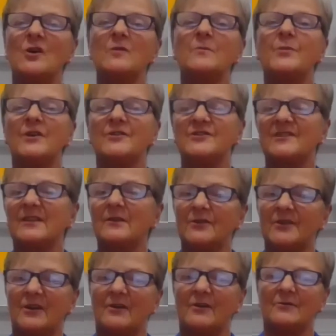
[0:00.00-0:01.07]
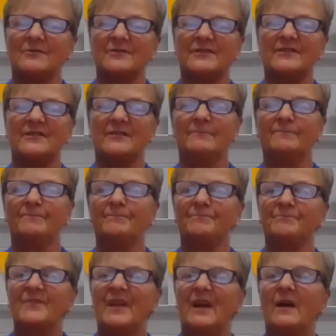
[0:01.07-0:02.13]
joined Burgess Hill Girls,
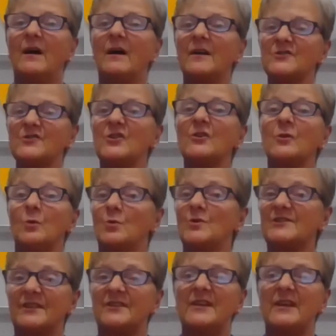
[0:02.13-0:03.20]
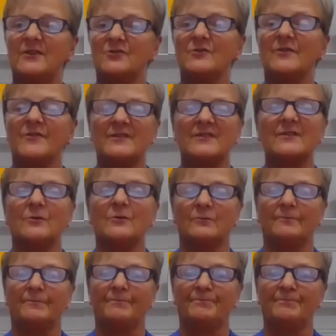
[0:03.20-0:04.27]
I too was a teacher at the
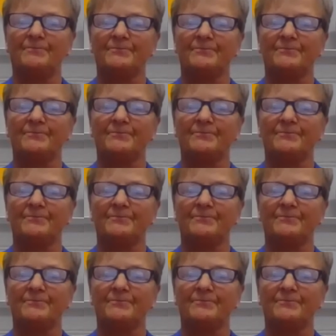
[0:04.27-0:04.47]
school.